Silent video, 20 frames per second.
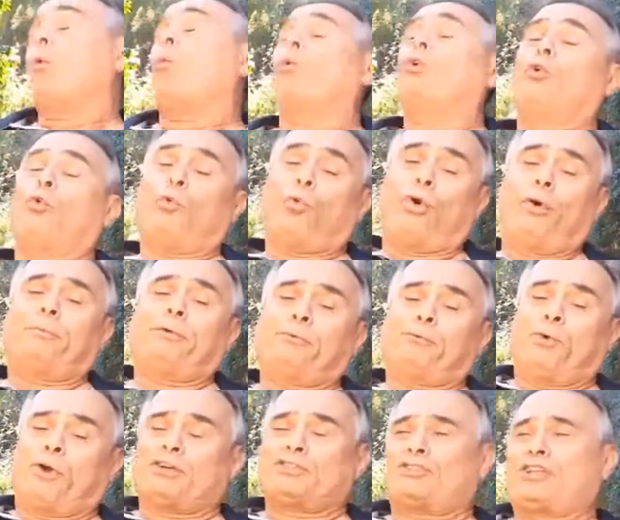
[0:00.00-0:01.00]
When a woman
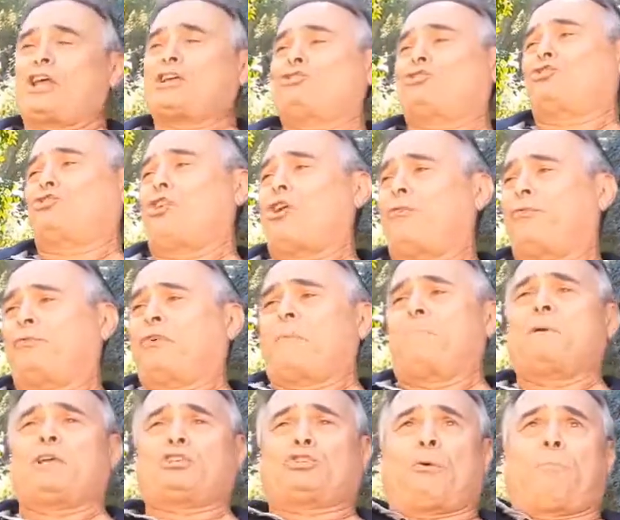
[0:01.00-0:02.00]
wears that stuff, it
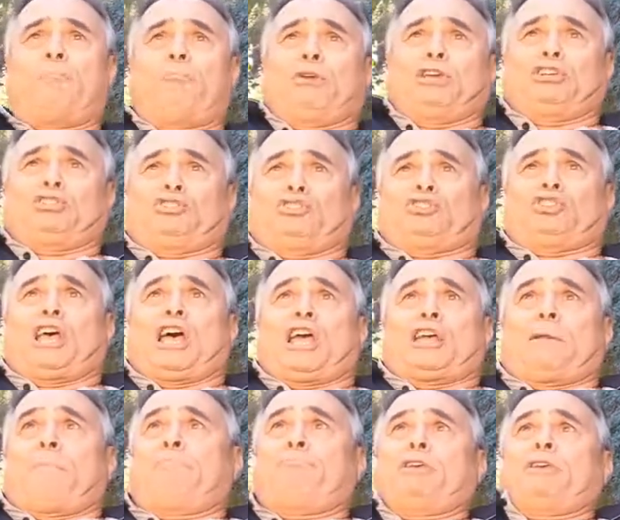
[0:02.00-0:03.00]
makes a big
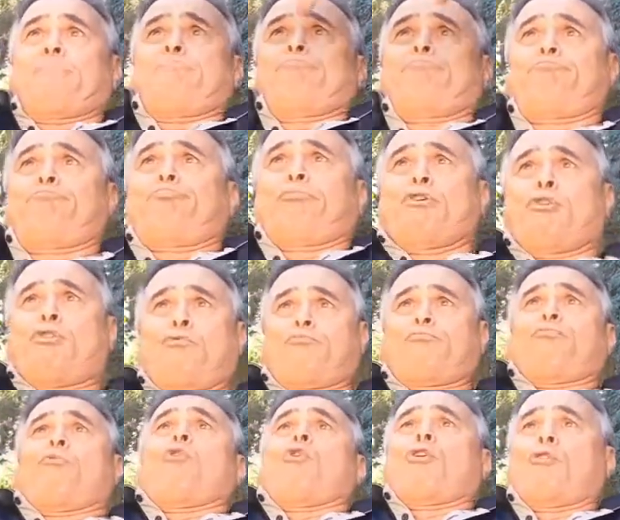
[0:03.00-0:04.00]
sign, a big
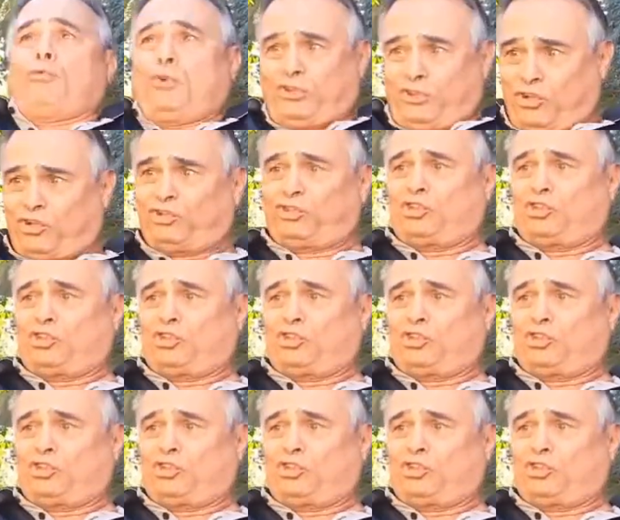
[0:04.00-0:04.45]
billboard with the